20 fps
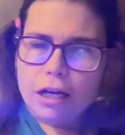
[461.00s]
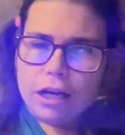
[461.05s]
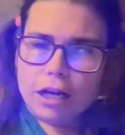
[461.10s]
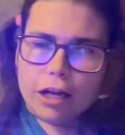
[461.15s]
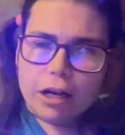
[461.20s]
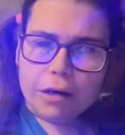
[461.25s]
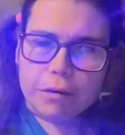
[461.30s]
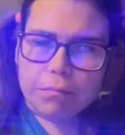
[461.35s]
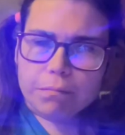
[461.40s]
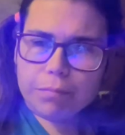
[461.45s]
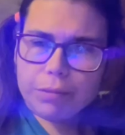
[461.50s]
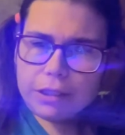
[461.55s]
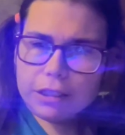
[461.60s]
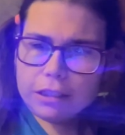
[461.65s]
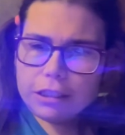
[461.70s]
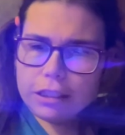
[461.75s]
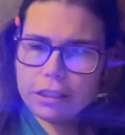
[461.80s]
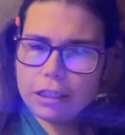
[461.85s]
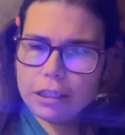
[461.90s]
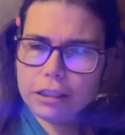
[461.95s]
and put
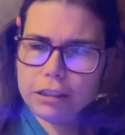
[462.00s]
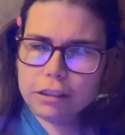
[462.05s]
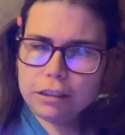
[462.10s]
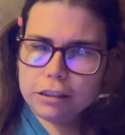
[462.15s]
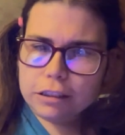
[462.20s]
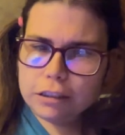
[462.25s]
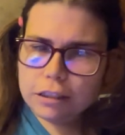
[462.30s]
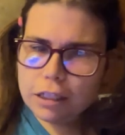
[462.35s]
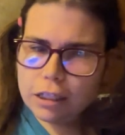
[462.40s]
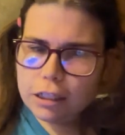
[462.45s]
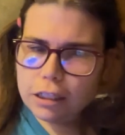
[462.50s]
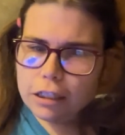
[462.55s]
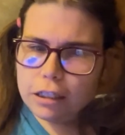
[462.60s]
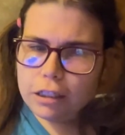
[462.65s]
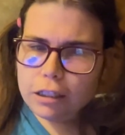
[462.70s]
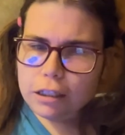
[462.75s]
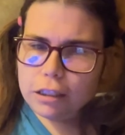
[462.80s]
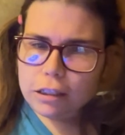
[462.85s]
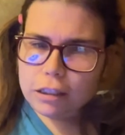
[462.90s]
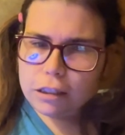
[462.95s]
it under
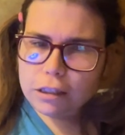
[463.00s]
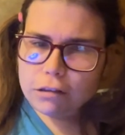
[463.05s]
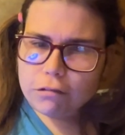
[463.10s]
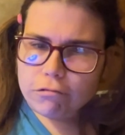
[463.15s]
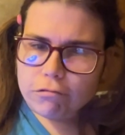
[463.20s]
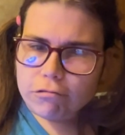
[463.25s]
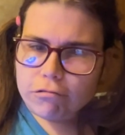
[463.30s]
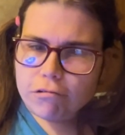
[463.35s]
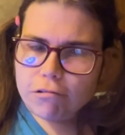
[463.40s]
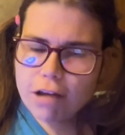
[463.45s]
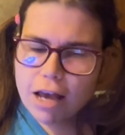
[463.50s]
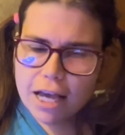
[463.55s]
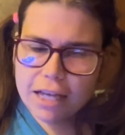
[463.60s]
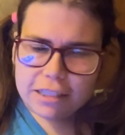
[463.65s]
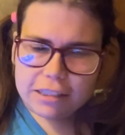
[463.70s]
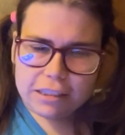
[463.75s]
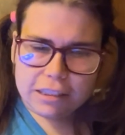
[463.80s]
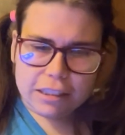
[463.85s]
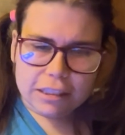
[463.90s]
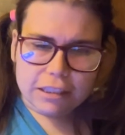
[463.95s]
the
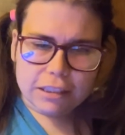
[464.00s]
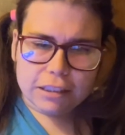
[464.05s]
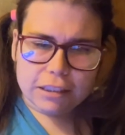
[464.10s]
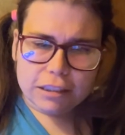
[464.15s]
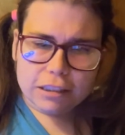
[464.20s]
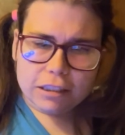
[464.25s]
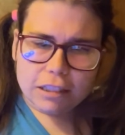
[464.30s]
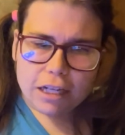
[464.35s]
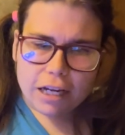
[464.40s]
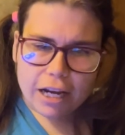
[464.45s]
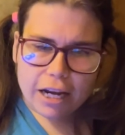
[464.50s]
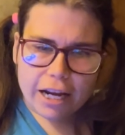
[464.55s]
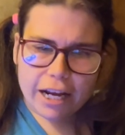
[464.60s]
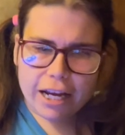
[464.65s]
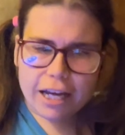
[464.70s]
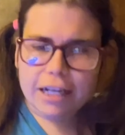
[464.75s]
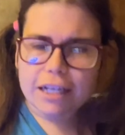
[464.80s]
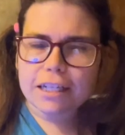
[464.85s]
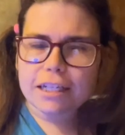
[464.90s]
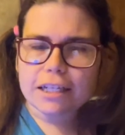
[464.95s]
resin
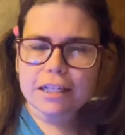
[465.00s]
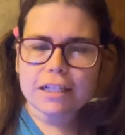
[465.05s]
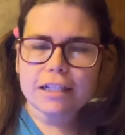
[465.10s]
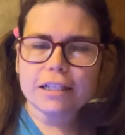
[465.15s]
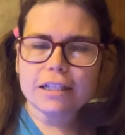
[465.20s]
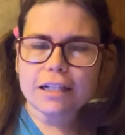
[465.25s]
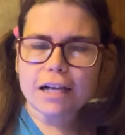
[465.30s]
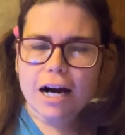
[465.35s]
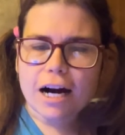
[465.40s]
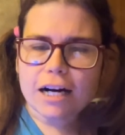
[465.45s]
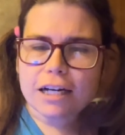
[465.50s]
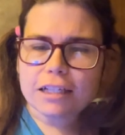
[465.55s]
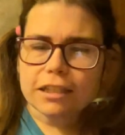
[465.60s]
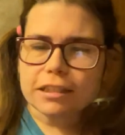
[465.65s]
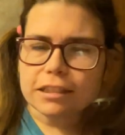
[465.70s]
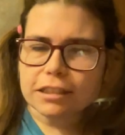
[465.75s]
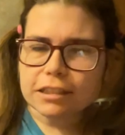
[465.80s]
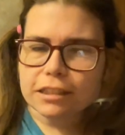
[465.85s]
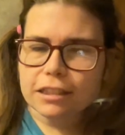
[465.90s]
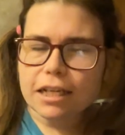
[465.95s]
and it'll
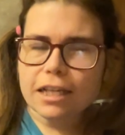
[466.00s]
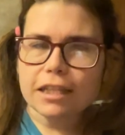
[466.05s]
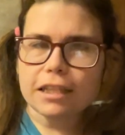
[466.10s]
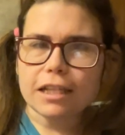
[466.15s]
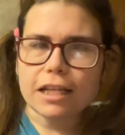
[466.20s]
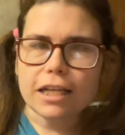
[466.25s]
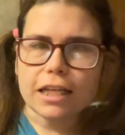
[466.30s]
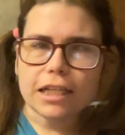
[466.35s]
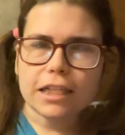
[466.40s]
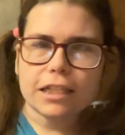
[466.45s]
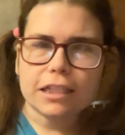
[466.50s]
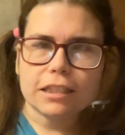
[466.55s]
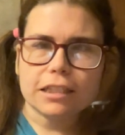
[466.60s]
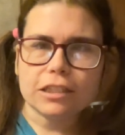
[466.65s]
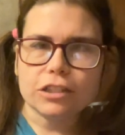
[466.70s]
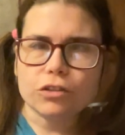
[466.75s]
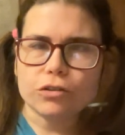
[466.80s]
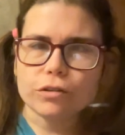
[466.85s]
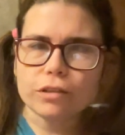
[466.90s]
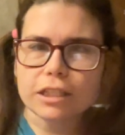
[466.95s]
harden, and then
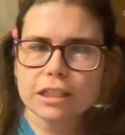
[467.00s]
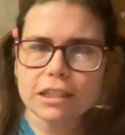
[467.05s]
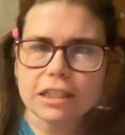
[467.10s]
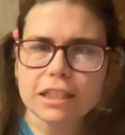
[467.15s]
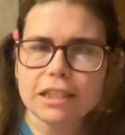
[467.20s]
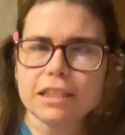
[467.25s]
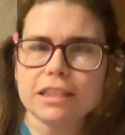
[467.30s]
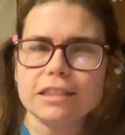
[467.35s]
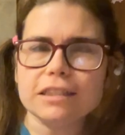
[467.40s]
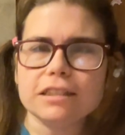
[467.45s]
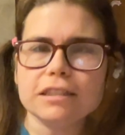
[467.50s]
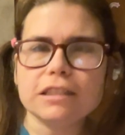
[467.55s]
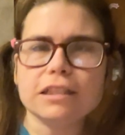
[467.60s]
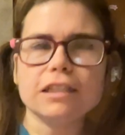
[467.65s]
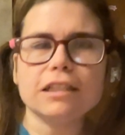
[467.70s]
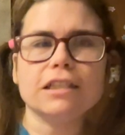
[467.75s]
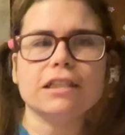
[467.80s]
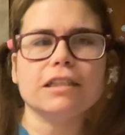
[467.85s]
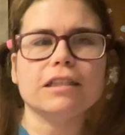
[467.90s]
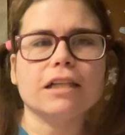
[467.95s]
you can
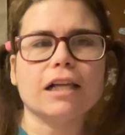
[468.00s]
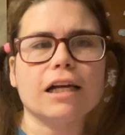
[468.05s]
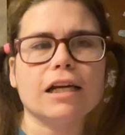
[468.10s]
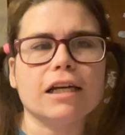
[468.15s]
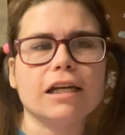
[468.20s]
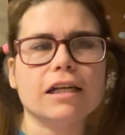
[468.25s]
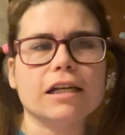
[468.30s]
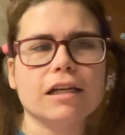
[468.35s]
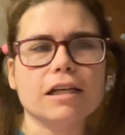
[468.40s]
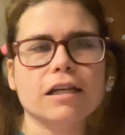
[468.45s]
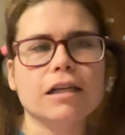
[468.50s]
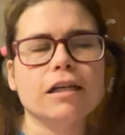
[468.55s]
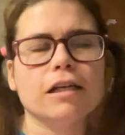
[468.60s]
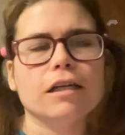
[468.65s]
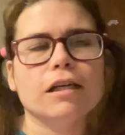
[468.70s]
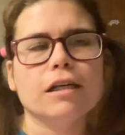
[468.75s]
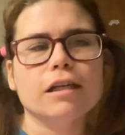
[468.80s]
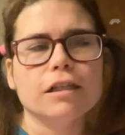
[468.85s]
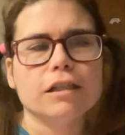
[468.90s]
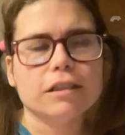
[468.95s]
easily
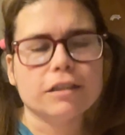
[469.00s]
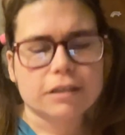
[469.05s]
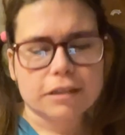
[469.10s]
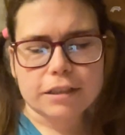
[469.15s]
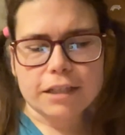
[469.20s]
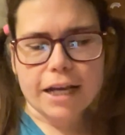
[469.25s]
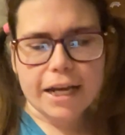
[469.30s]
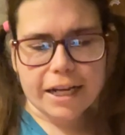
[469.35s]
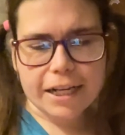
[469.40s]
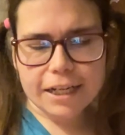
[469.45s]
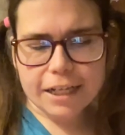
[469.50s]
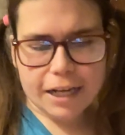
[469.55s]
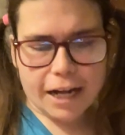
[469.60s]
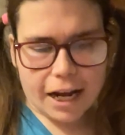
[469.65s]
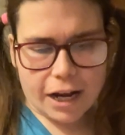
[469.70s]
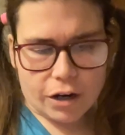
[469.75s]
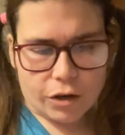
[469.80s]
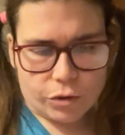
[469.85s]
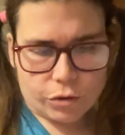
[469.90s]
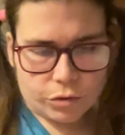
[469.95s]
take it
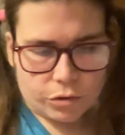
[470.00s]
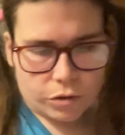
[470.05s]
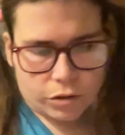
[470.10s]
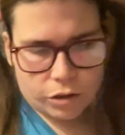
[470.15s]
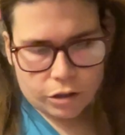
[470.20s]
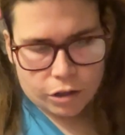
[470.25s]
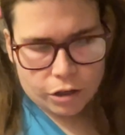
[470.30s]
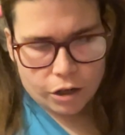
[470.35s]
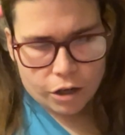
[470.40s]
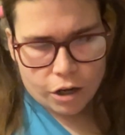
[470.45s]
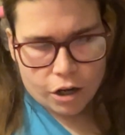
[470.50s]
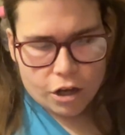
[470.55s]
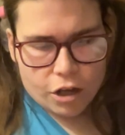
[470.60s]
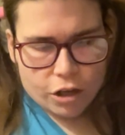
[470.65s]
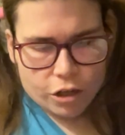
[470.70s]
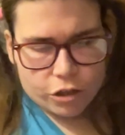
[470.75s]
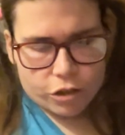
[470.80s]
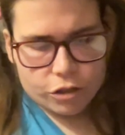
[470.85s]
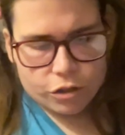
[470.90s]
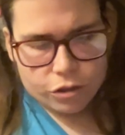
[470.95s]
out.
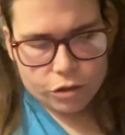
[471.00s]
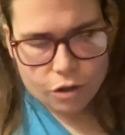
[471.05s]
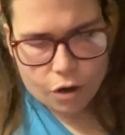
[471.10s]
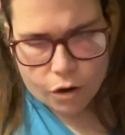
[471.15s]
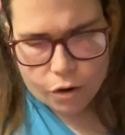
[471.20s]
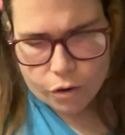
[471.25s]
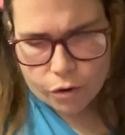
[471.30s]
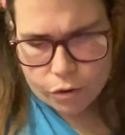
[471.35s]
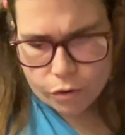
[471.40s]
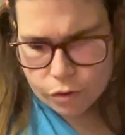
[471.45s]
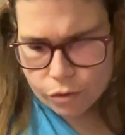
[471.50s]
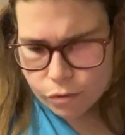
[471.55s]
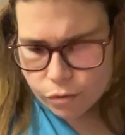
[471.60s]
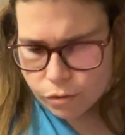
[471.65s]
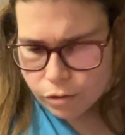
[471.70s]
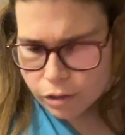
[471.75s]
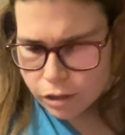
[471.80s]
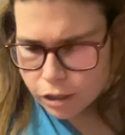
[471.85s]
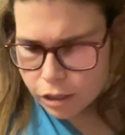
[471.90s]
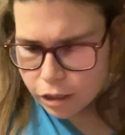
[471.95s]

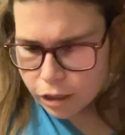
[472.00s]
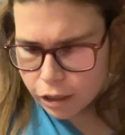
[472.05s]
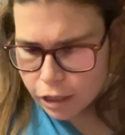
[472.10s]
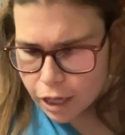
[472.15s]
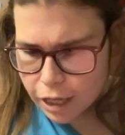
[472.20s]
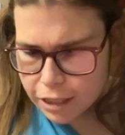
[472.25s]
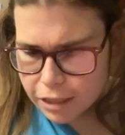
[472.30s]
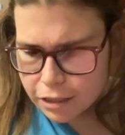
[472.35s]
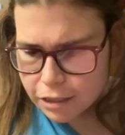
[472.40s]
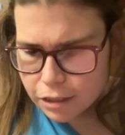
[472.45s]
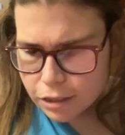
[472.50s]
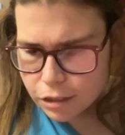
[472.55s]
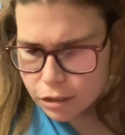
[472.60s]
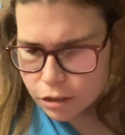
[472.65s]
So let's